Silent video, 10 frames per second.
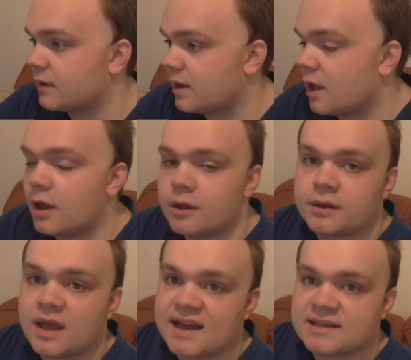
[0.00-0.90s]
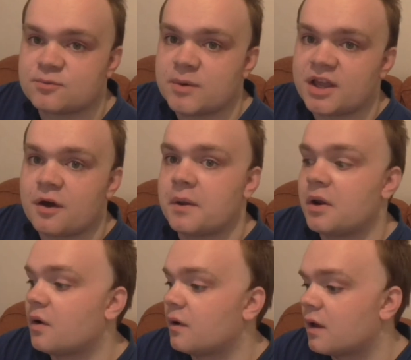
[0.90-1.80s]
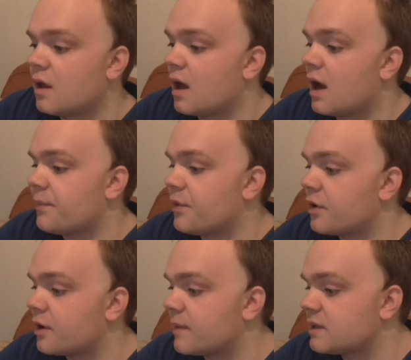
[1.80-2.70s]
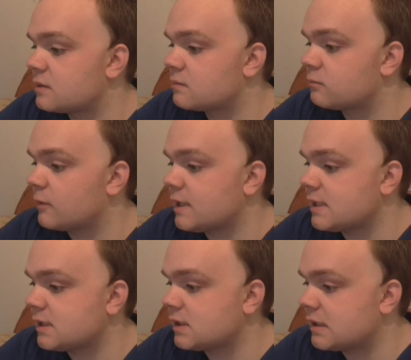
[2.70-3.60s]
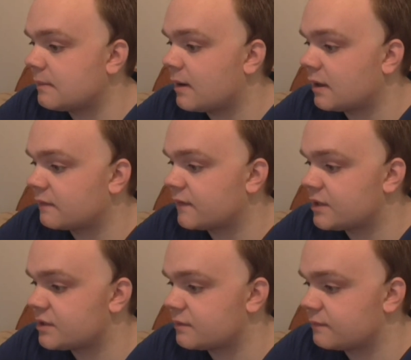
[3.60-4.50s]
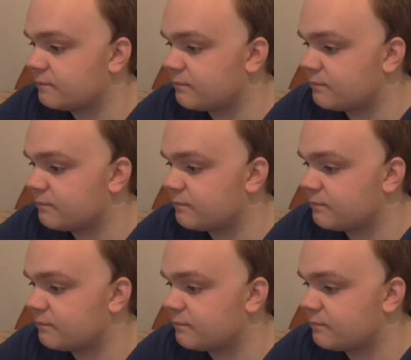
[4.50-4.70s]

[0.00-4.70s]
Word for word: learn as we go along I'm not going to be weeding the bug fix